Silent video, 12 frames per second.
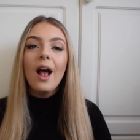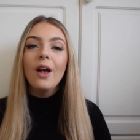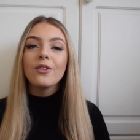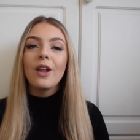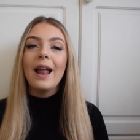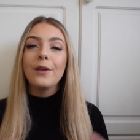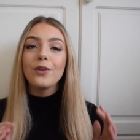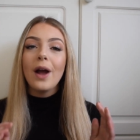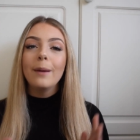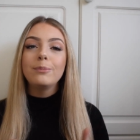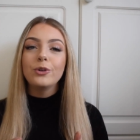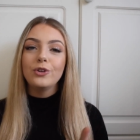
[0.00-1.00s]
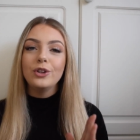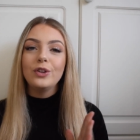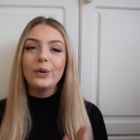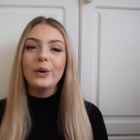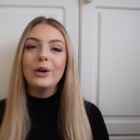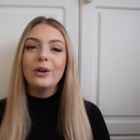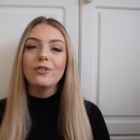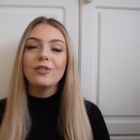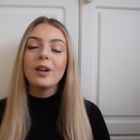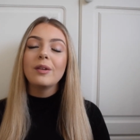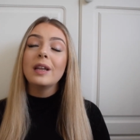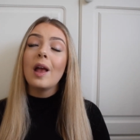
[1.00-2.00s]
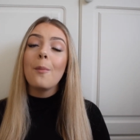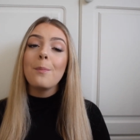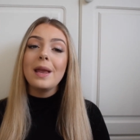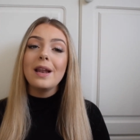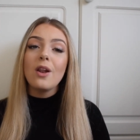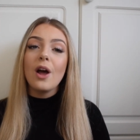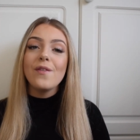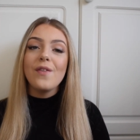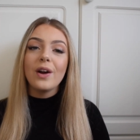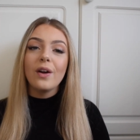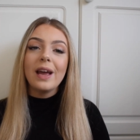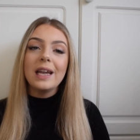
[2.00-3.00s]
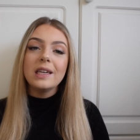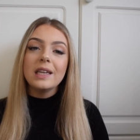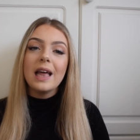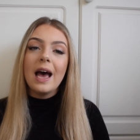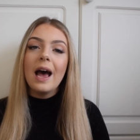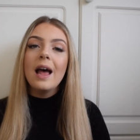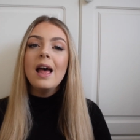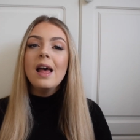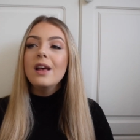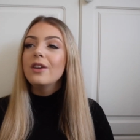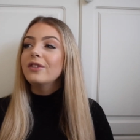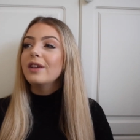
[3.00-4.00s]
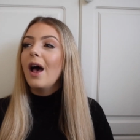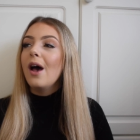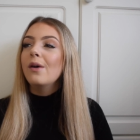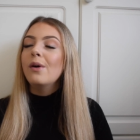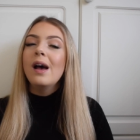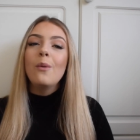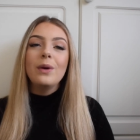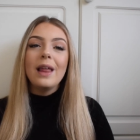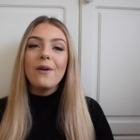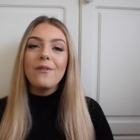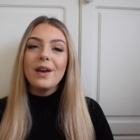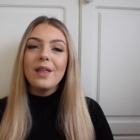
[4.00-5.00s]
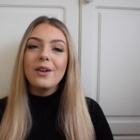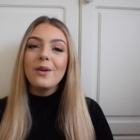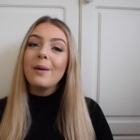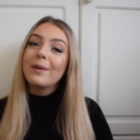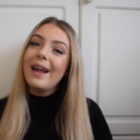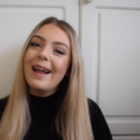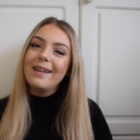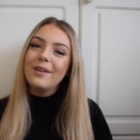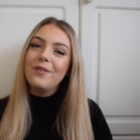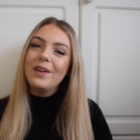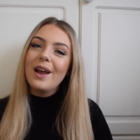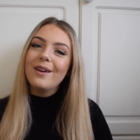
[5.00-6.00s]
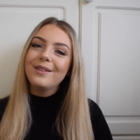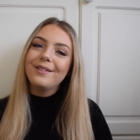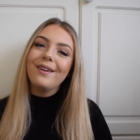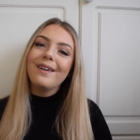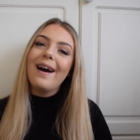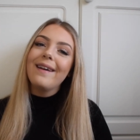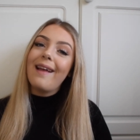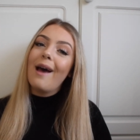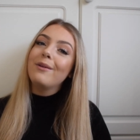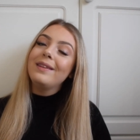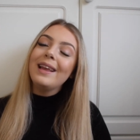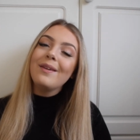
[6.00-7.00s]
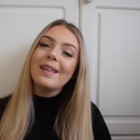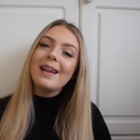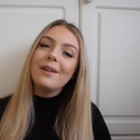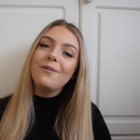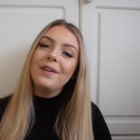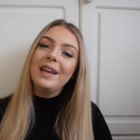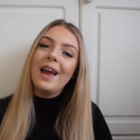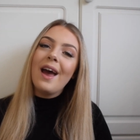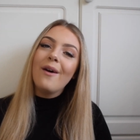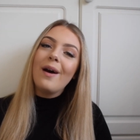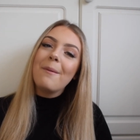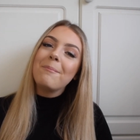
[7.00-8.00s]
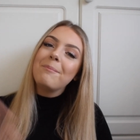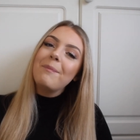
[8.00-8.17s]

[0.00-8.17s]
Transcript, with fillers: so let's try and push it to 100 because it'll mean a lot if I could get to that. So without further ado, I'm going to end this video. So guys, I will see you in the next video, and